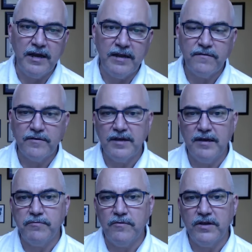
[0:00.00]
for
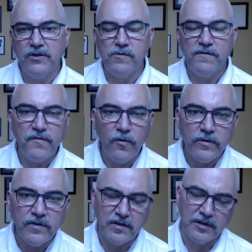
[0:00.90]
example, Henry Ford's
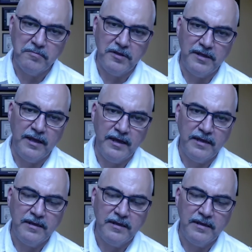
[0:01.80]
assembly line,